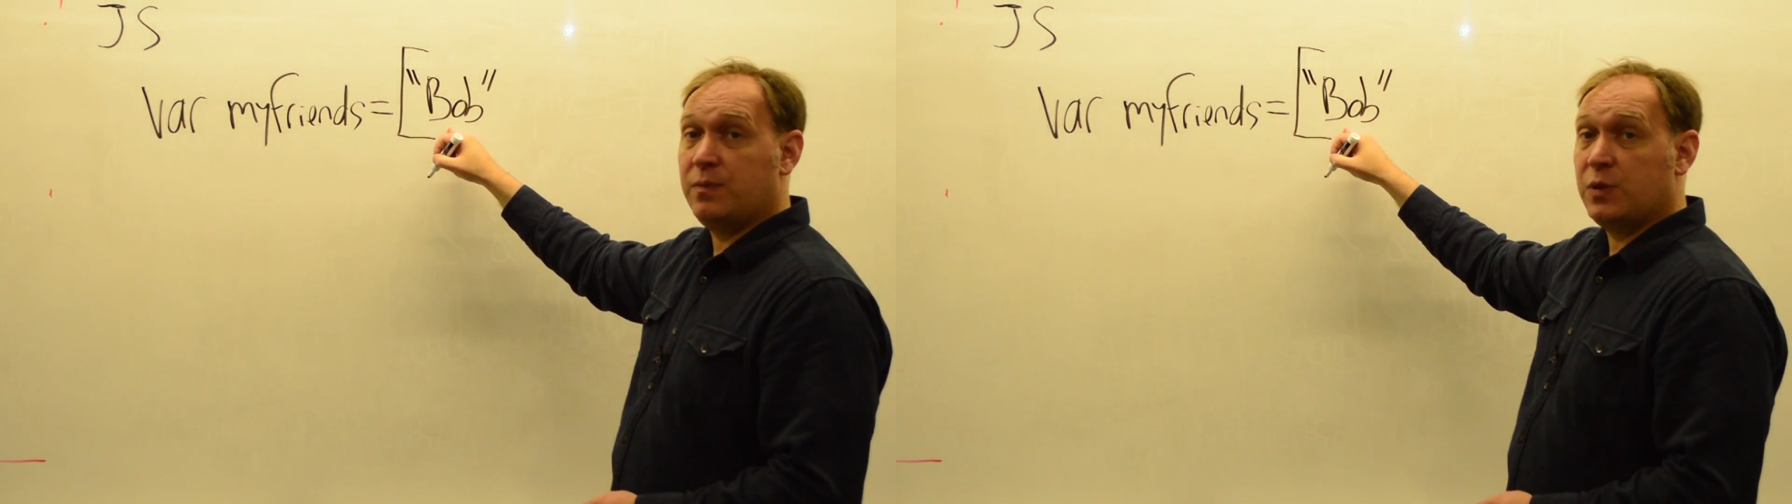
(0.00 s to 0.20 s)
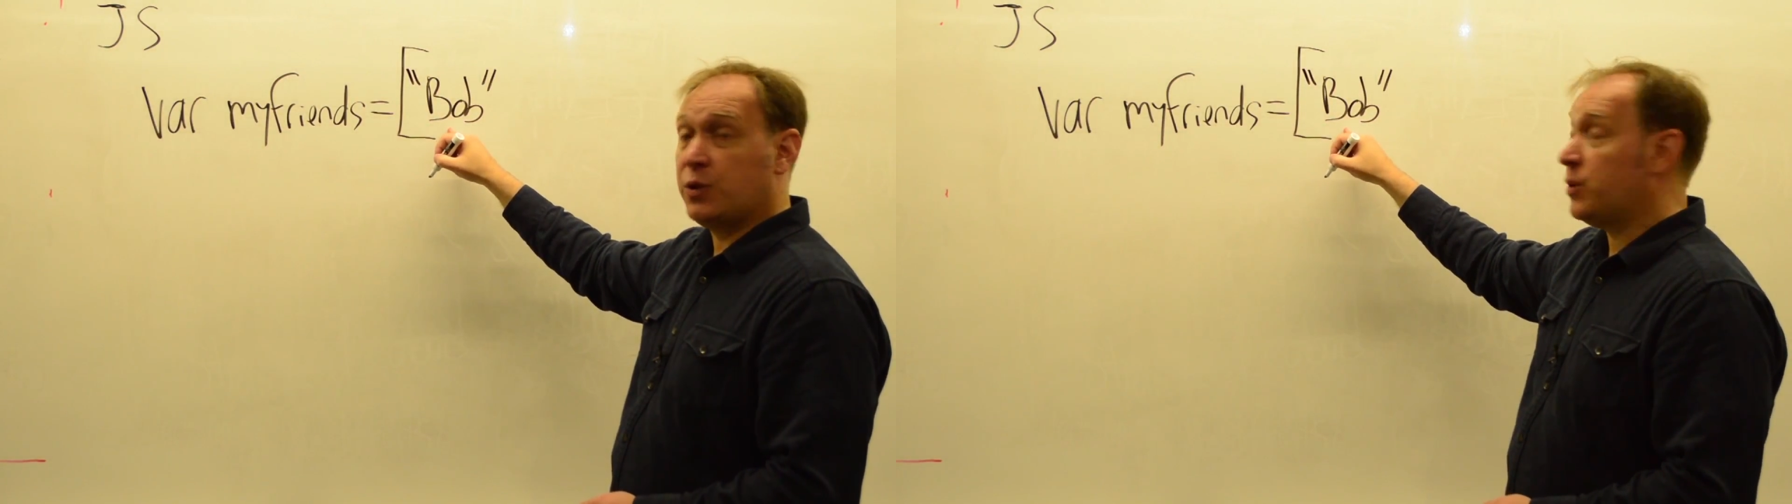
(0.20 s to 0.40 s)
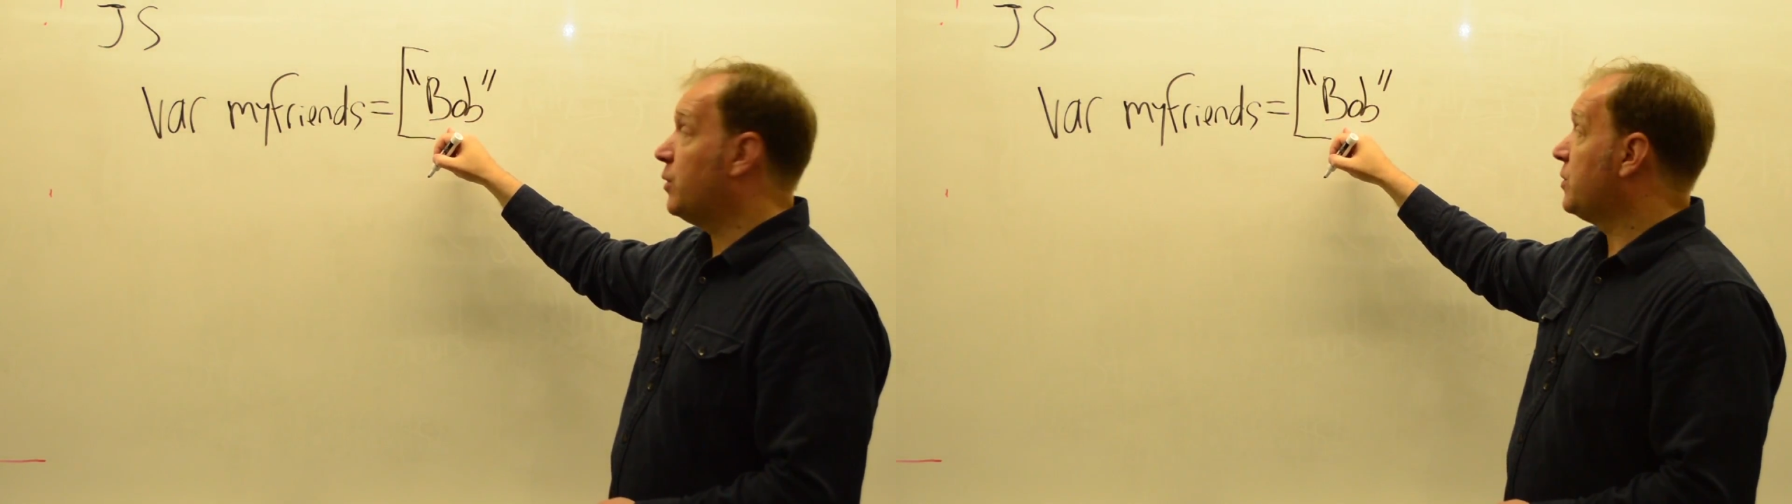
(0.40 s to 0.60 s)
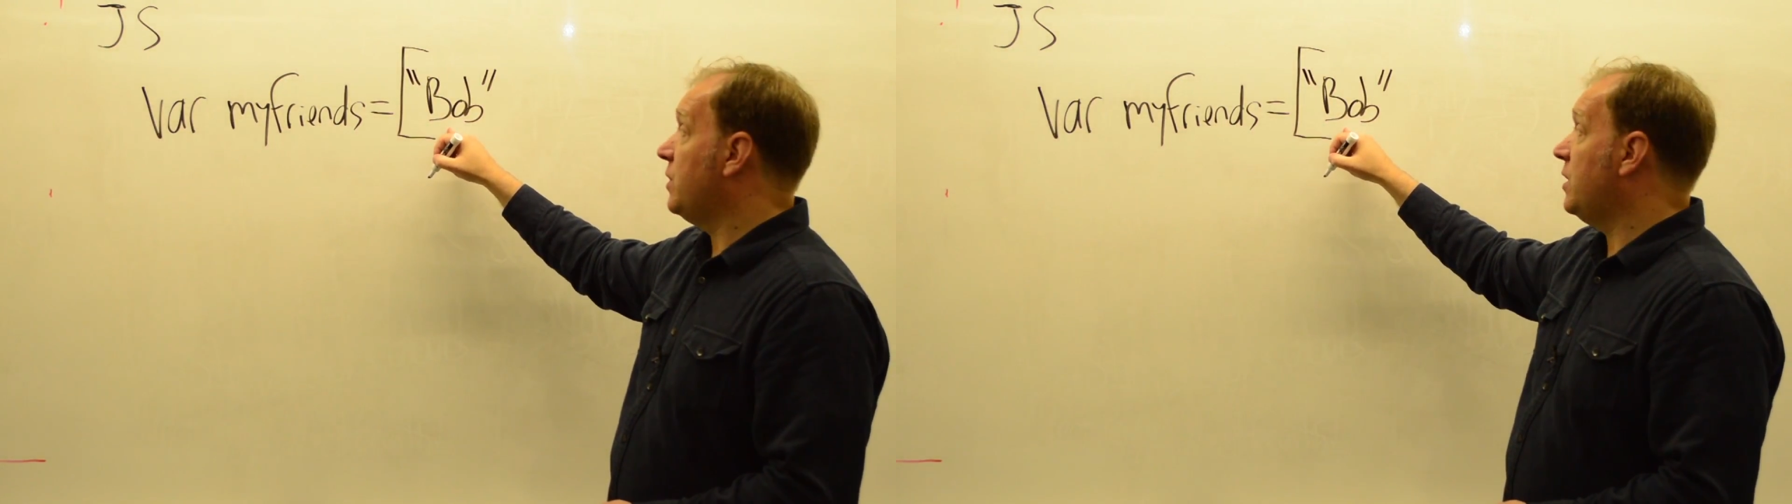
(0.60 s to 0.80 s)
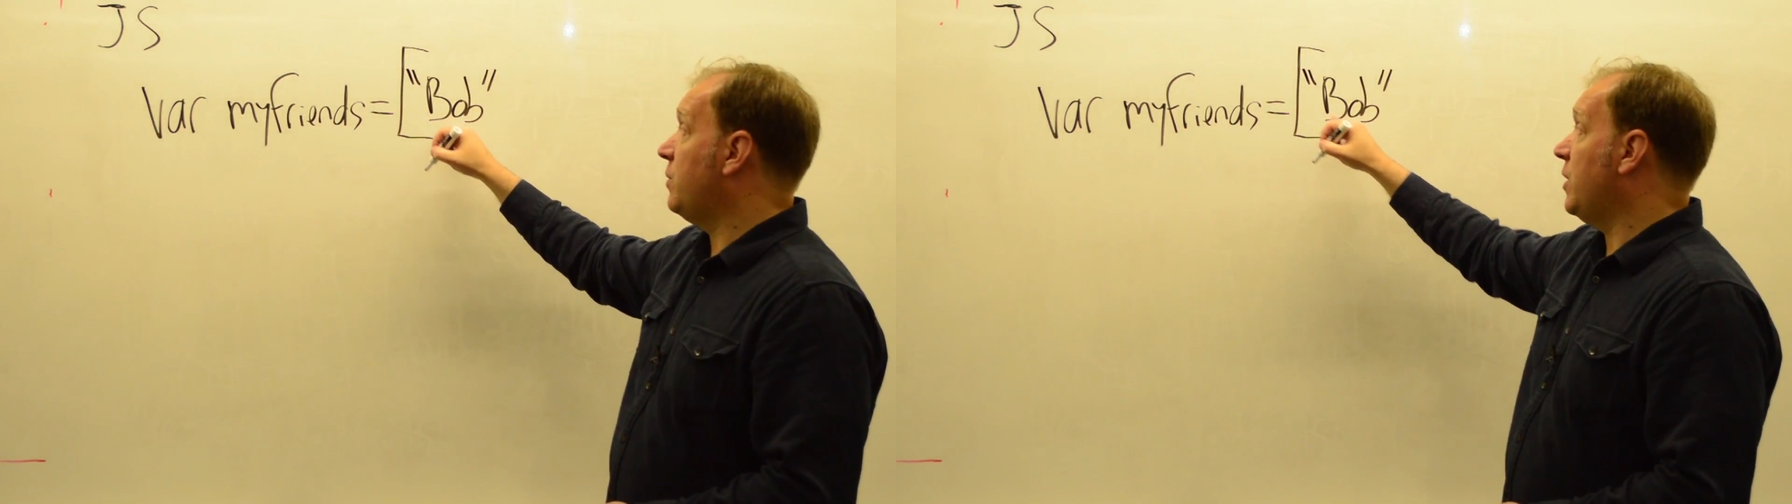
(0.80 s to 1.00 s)
So those
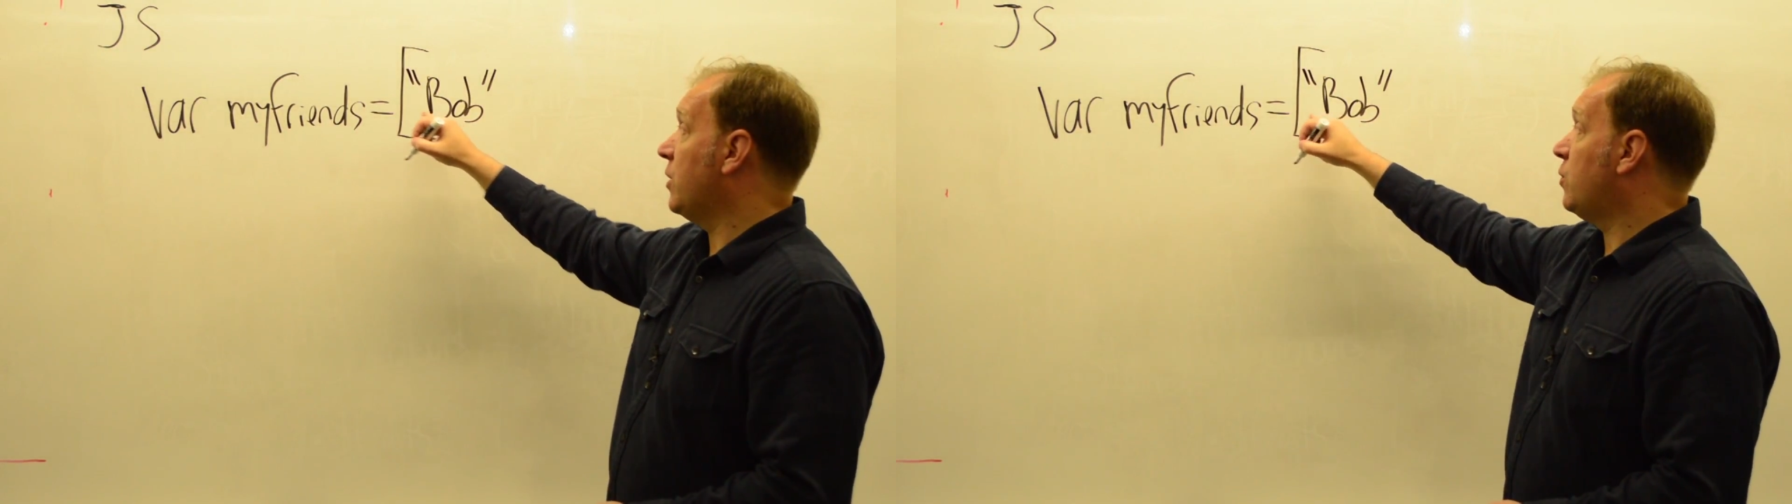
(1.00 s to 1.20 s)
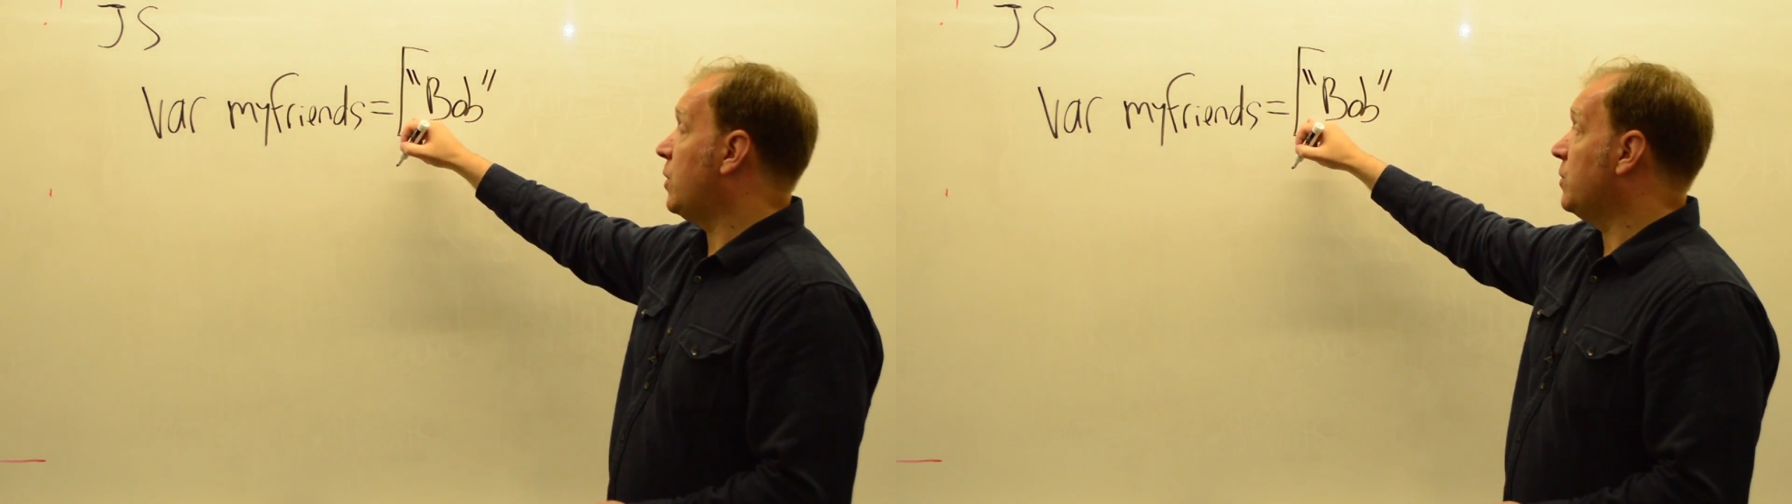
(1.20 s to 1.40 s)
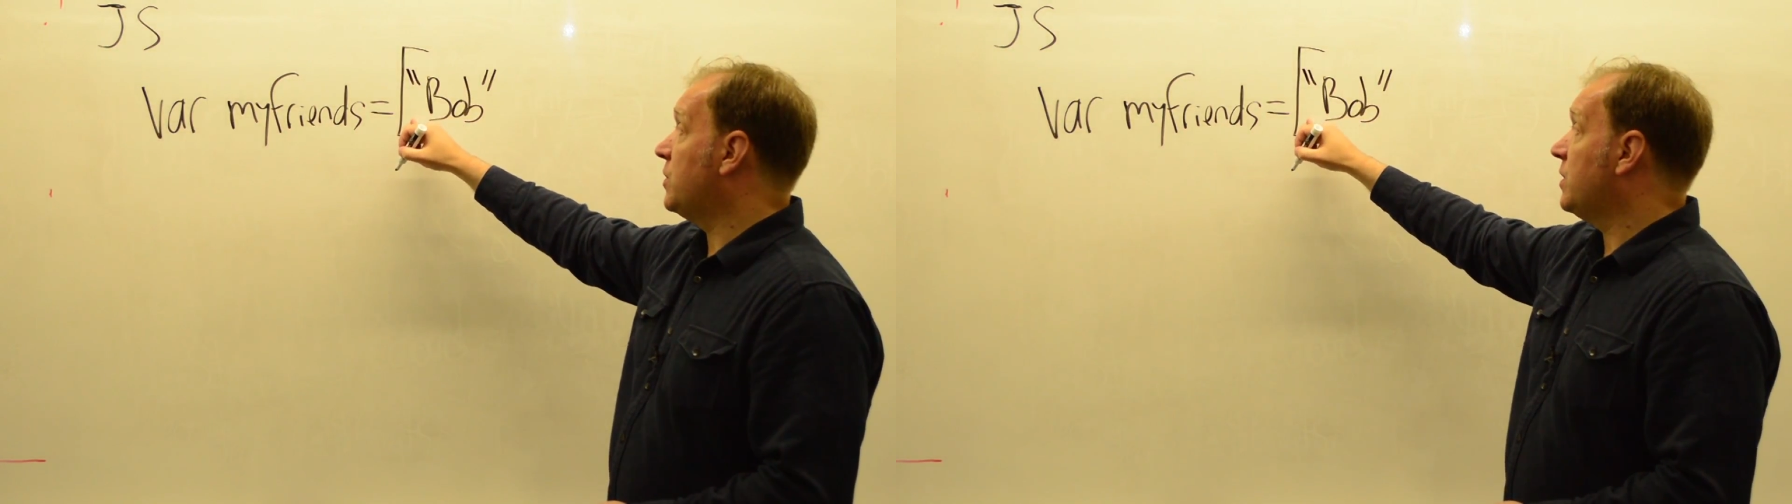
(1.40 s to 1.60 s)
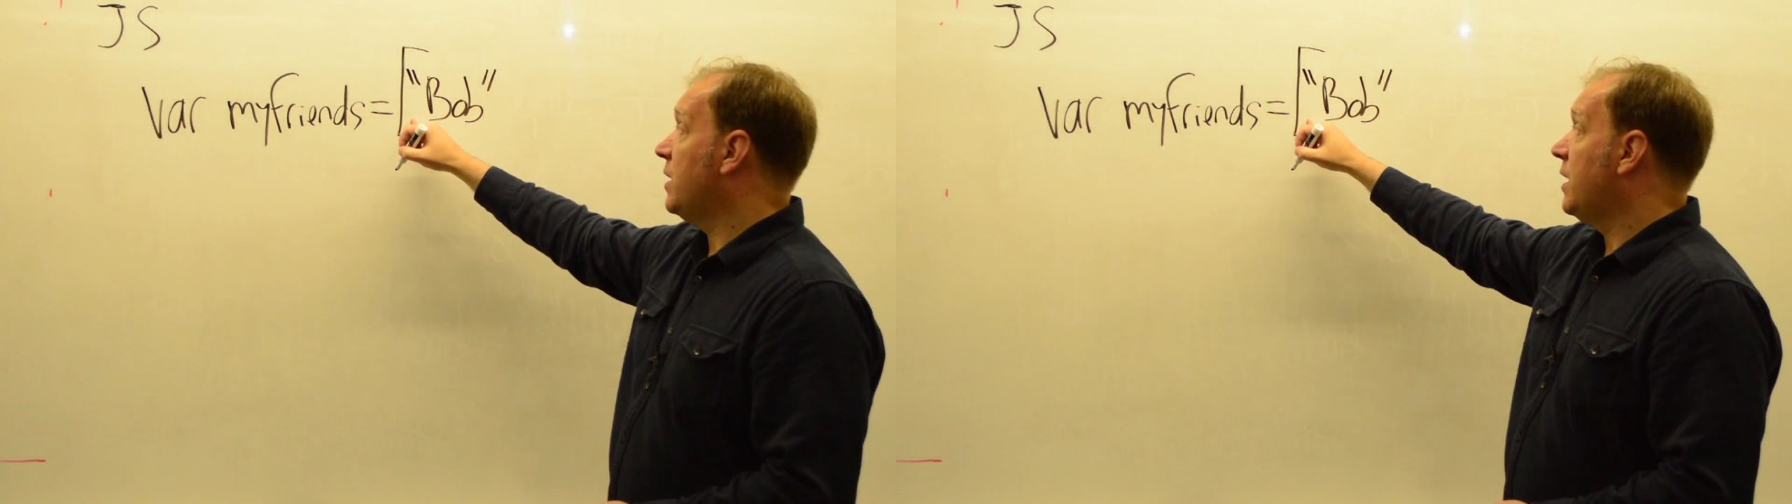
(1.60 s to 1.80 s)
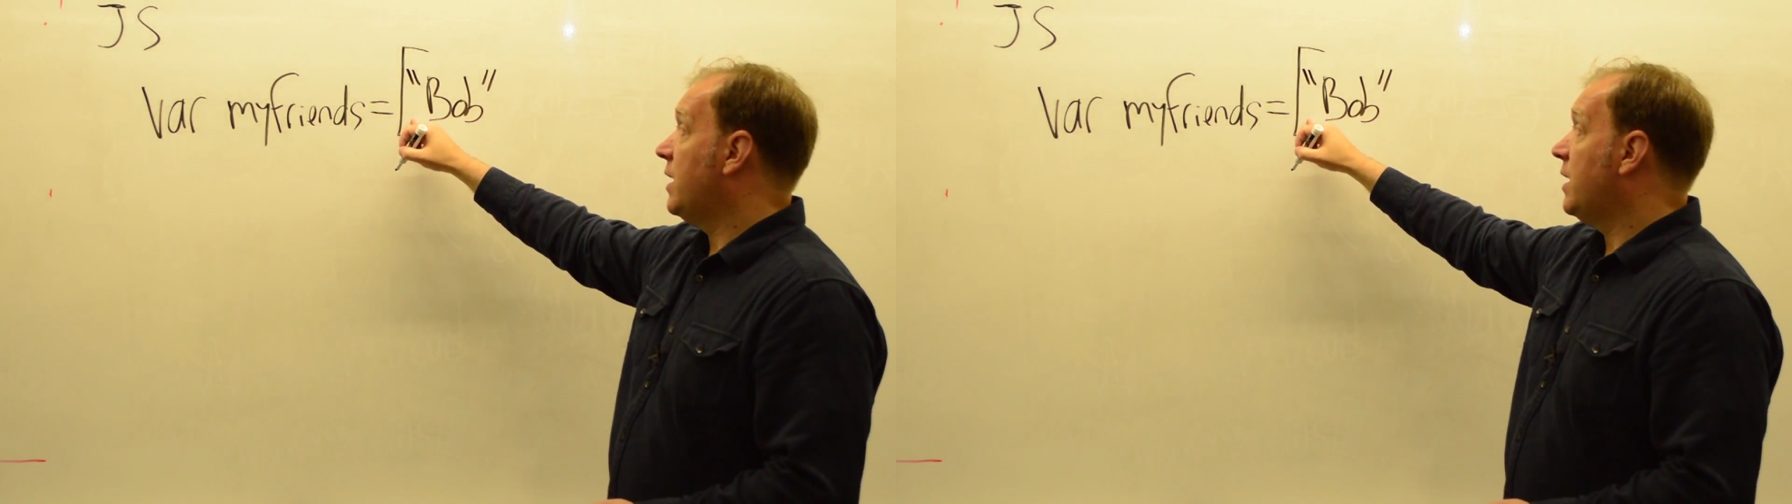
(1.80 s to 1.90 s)
need to be in quotes.